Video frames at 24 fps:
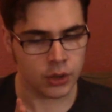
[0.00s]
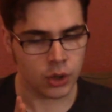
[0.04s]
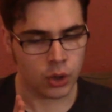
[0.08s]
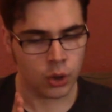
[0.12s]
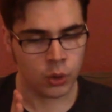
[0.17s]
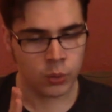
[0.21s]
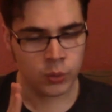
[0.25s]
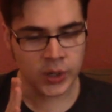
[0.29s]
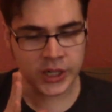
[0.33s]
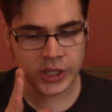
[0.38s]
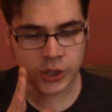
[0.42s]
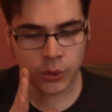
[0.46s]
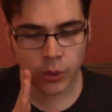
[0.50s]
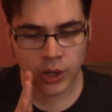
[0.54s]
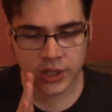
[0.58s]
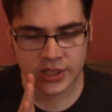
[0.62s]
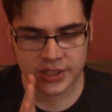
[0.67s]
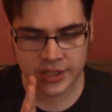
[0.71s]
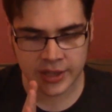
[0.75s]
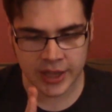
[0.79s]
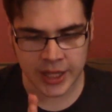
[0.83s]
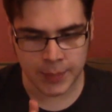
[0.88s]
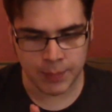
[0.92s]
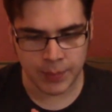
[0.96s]
when you are
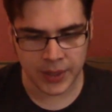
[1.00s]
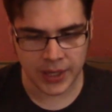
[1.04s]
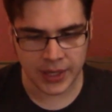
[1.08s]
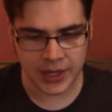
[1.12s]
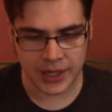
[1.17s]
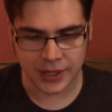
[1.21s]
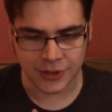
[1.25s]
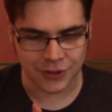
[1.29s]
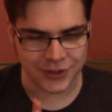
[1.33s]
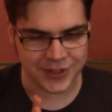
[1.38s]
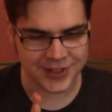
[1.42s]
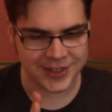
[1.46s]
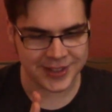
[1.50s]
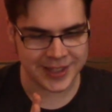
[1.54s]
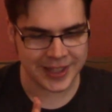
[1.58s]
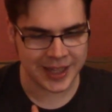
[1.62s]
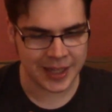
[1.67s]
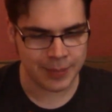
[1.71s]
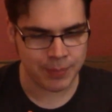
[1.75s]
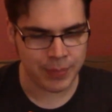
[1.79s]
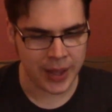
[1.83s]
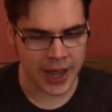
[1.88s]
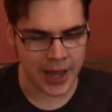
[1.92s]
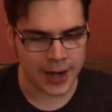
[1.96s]
sleeping in your silly
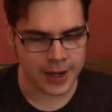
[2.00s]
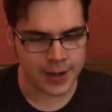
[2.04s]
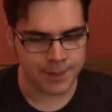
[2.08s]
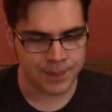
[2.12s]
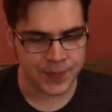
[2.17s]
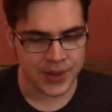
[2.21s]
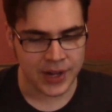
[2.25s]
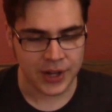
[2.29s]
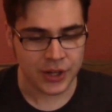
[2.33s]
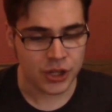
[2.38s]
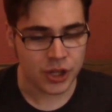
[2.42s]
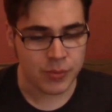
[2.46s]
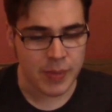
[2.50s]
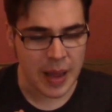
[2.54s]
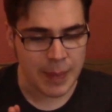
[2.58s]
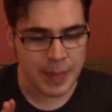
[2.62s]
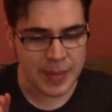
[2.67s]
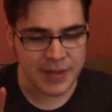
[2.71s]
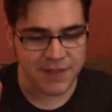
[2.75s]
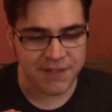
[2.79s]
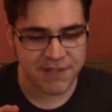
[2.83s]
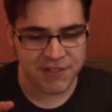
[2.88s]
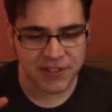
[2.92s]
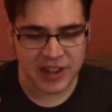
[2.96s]
bed, you might be
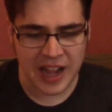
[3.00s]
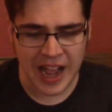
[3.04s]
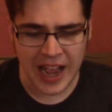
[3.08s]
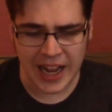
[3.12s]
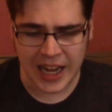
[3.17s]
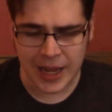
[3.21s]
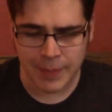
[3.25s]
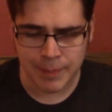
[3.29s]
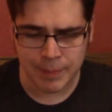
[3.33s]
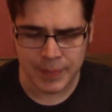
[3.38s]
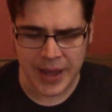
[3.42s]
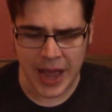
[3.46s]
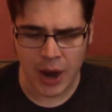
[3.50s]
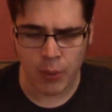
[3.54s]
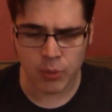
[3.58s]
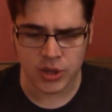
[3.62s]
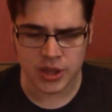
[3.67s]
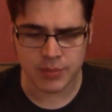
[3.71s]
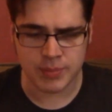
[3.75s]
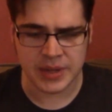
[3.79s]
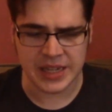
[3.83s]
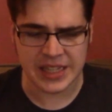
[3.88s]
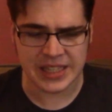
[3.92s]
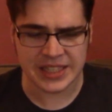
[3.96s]
flying about with
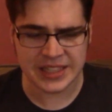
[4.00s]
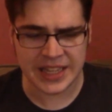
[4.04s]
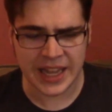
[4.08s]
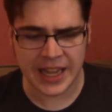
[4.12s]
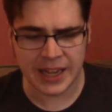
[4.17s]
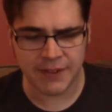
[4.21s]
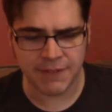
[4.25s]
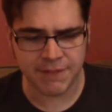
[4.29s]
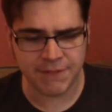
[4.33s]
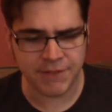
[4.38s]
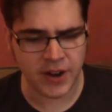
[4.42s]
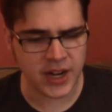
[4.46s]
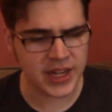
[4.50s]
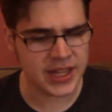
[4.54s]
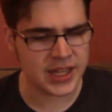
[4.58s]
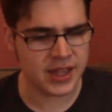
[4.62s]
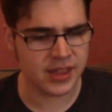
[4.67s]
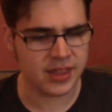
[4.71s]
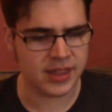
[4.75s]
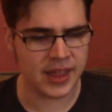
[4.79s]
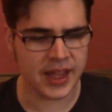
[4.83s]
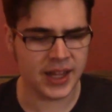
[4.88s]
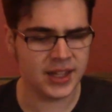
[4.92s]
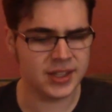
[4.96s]
me saying funny
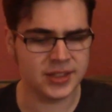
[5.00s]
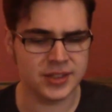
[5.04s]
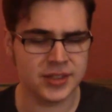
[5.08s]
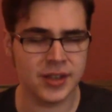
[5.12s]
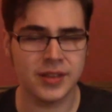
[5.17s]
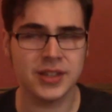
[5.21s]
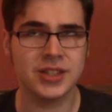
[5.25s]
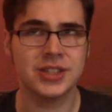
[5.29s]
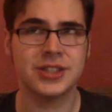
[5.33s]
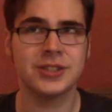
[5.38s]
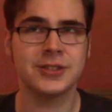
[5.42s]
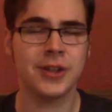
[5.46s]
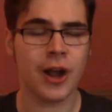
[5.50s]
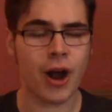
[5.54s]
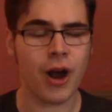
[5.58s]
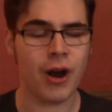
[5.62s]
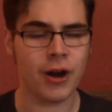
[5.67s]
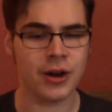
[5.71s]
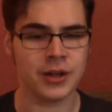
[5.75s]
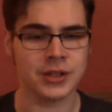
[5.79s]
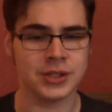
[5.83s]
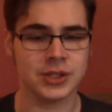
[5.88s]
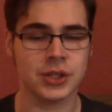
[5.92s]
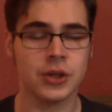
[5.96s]
things to the
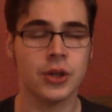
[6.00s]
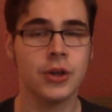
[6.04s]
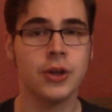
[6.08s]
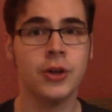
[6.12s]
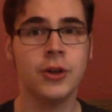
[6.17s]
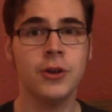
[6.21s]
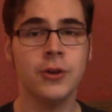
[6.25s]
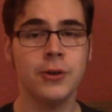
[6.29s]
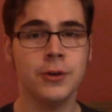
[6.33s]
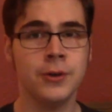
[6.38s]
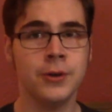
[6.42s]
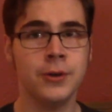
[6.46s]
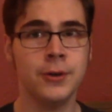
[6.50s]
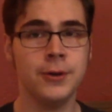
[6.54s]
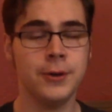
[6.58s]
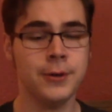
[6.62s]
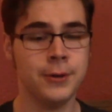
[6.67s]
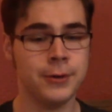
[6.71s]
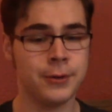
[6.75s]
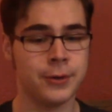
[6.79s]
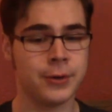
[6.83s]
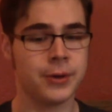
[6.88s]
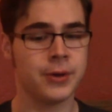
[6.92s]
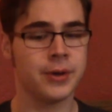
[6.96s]
stars. Whew!
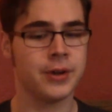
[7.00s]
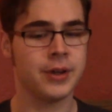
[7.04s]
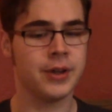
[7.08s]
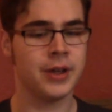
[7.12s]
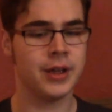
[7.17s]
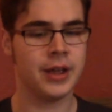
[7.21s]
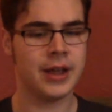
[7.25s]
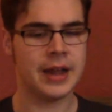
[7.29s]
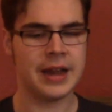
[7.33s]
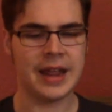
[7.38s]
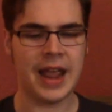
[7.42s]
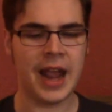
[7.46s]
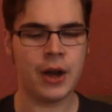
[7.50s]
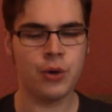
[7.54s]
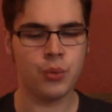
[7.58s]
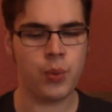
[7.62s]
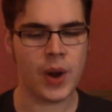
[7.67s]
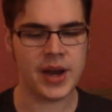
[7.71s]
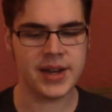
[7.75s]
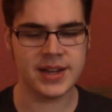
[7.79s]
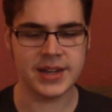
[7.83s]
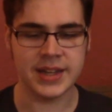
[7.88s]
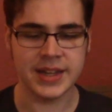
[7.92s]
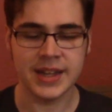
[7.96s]
And
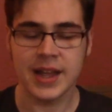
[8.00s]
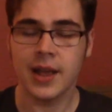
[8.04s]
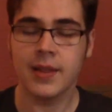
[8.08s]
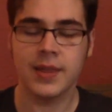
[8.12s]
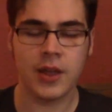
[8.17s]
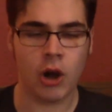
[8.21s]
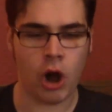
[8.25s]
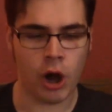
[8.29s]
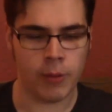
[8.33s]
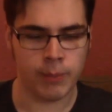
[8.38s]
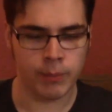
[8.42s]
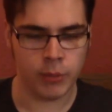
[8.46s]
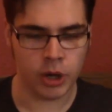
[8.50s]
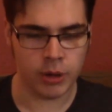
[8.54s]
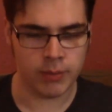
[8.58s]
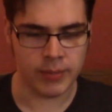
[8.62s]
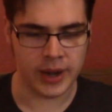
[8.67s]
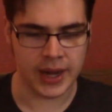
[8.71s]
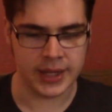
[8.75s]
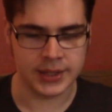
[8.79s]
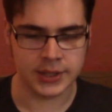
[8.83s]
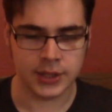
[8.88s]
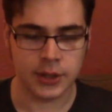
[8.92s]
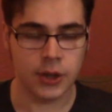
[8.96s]
Wendy, there are
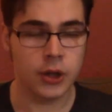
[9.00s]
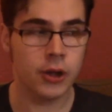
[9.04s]
mermaids.